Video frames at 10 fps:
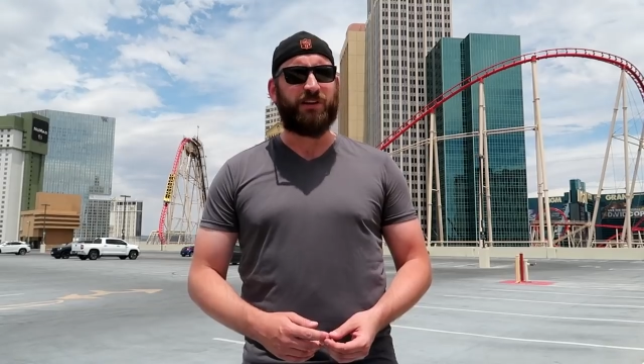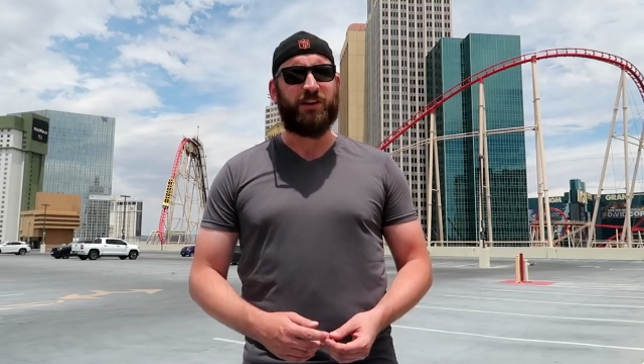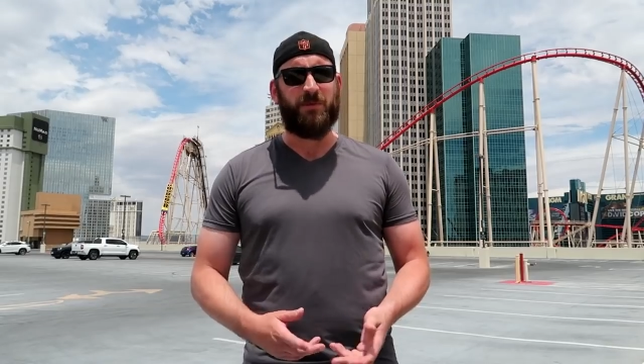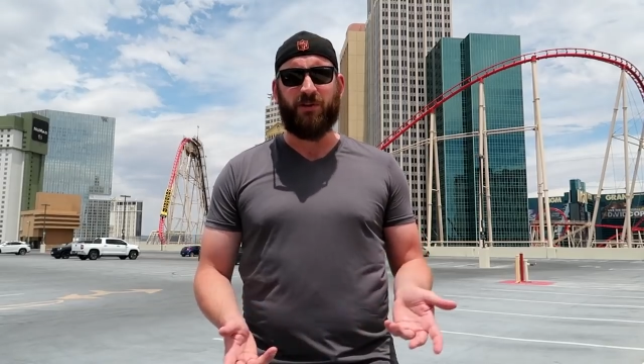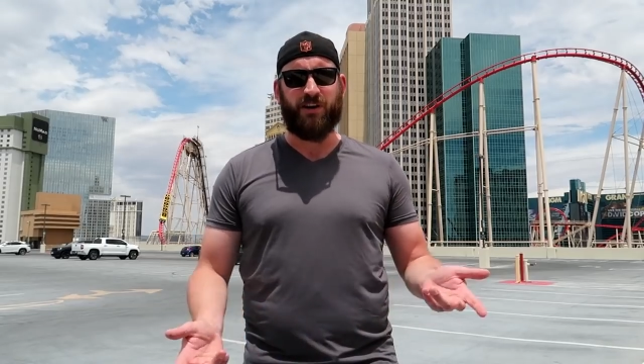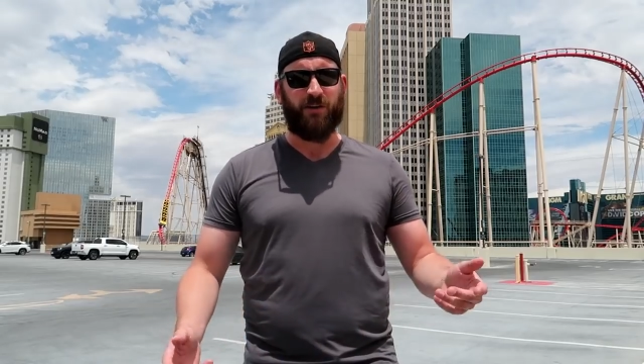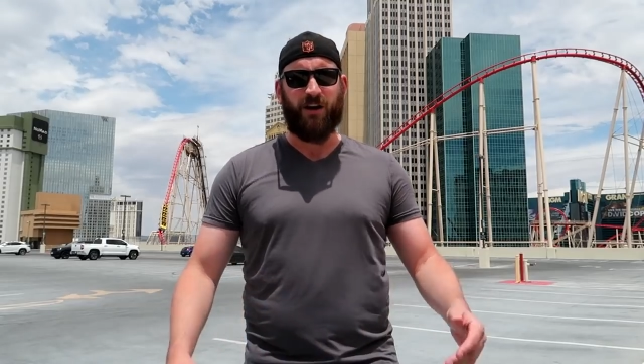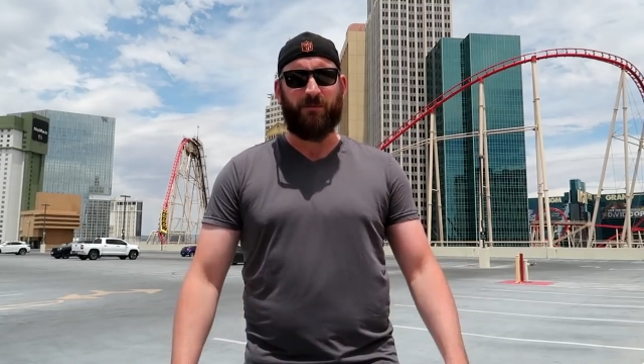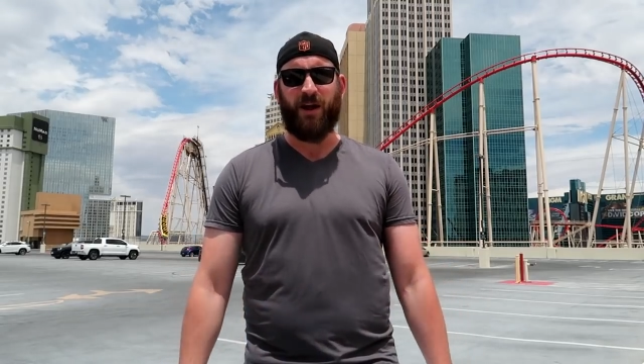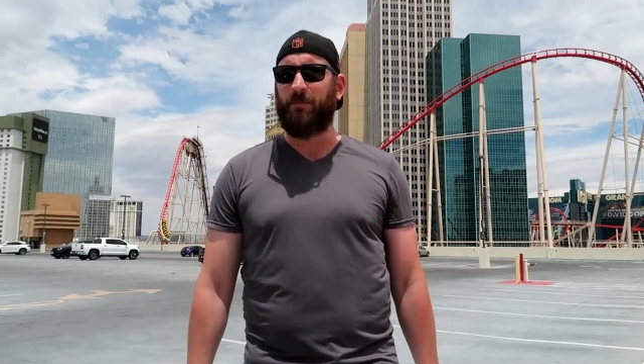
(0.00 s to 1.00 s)
the community
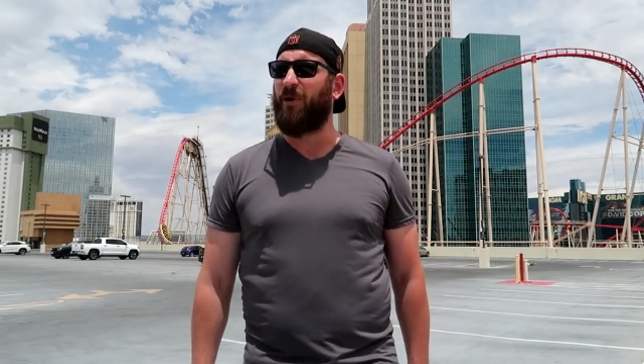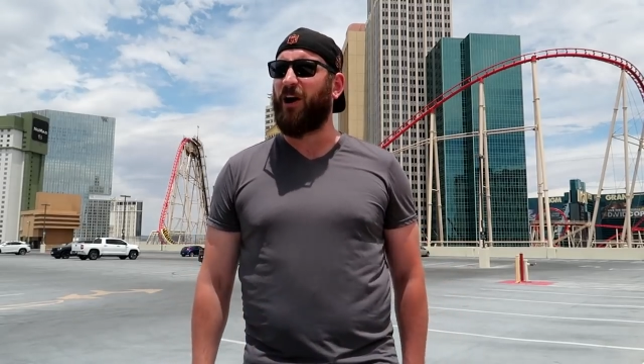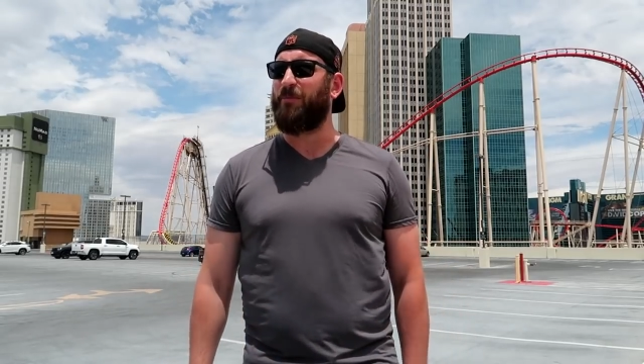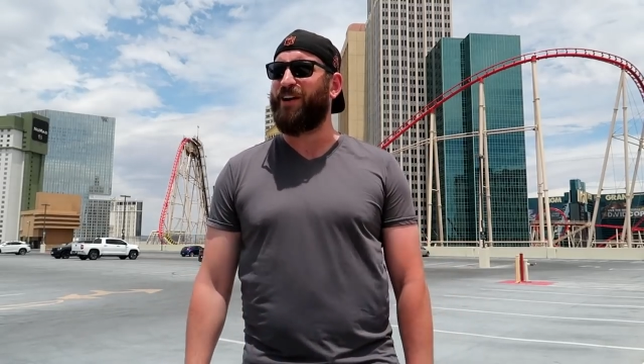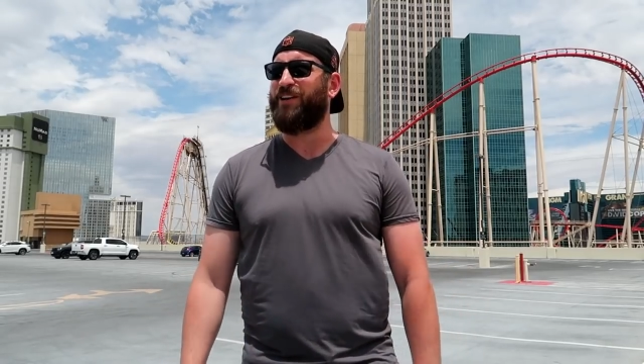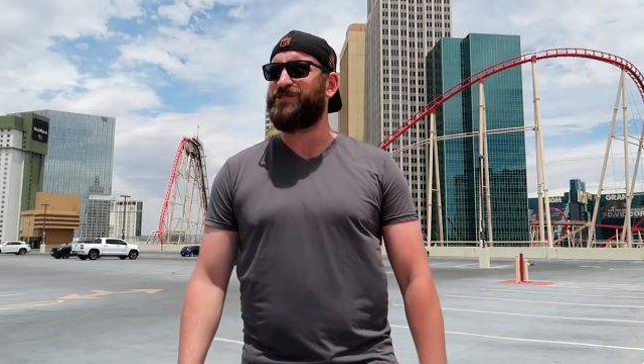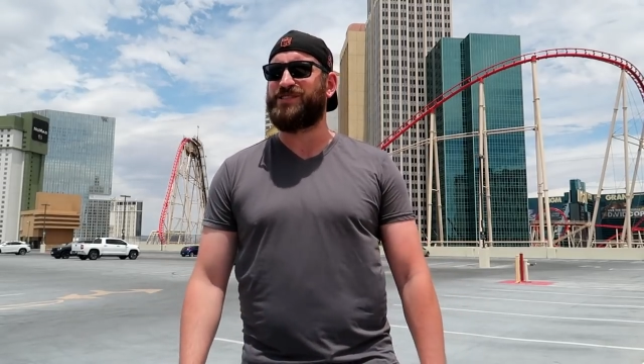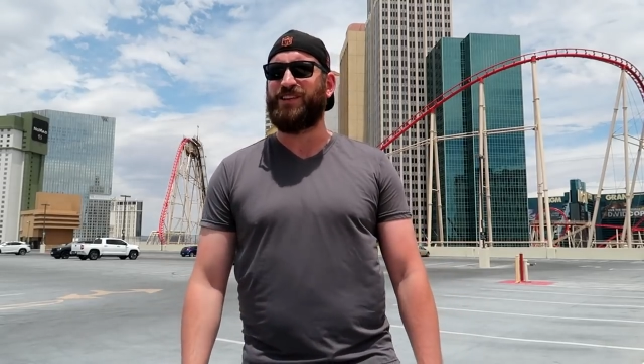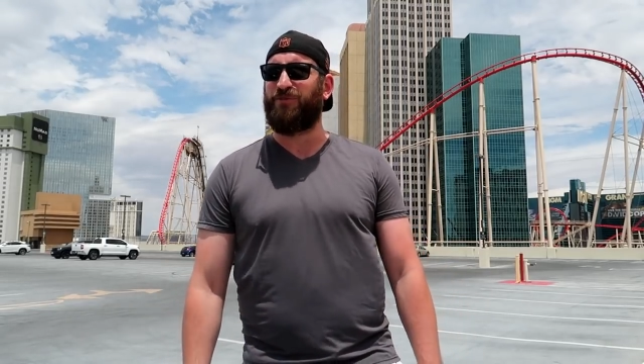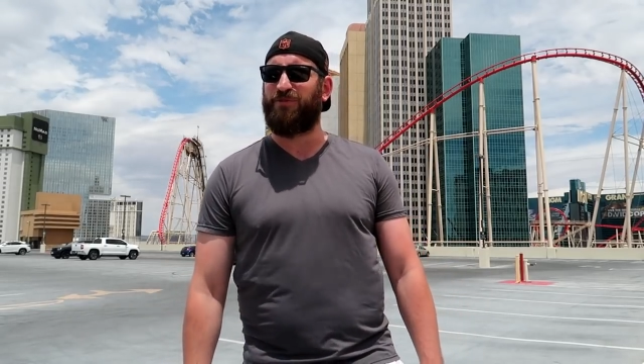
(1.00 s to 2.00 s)
around my apartment, and it
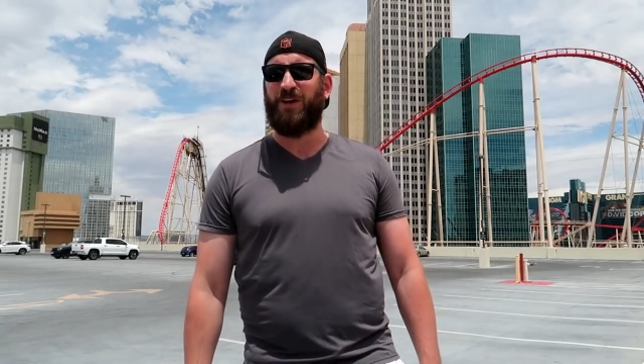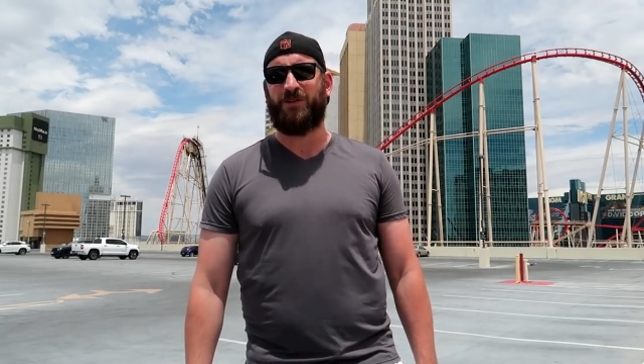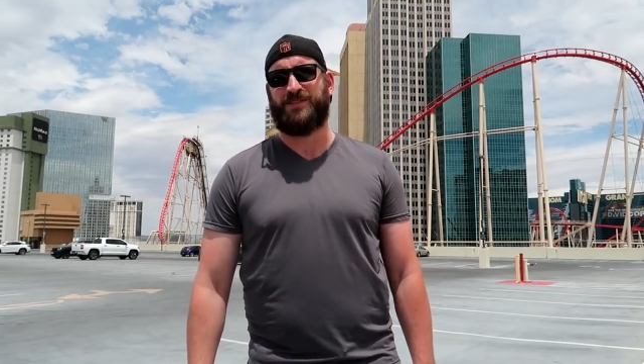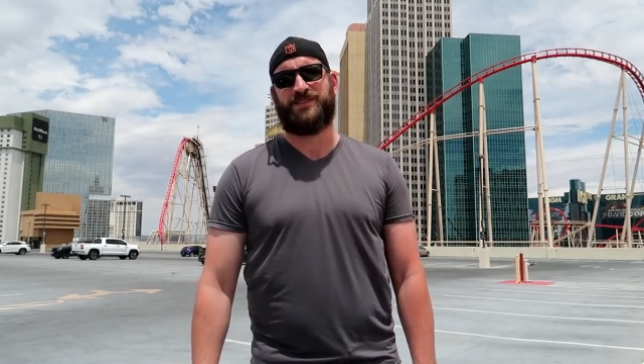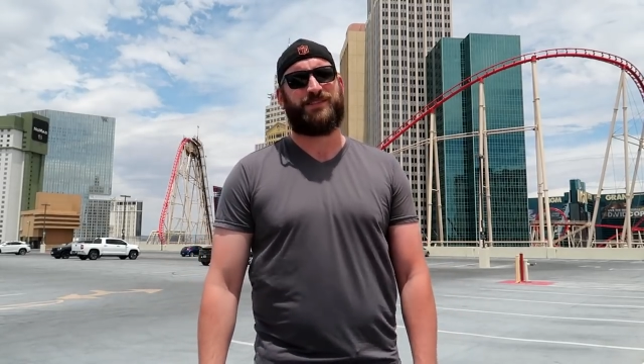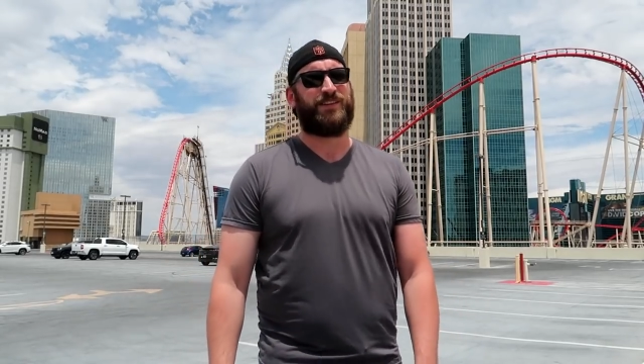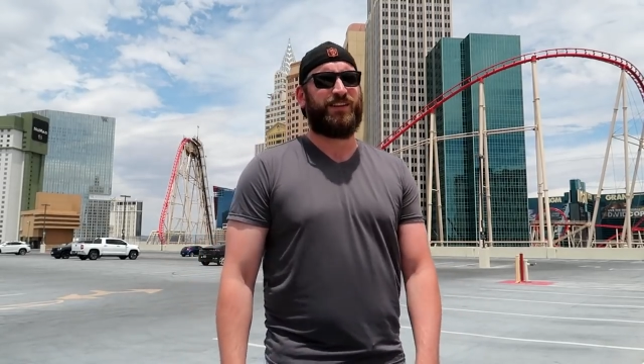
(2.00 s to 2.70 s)
just felt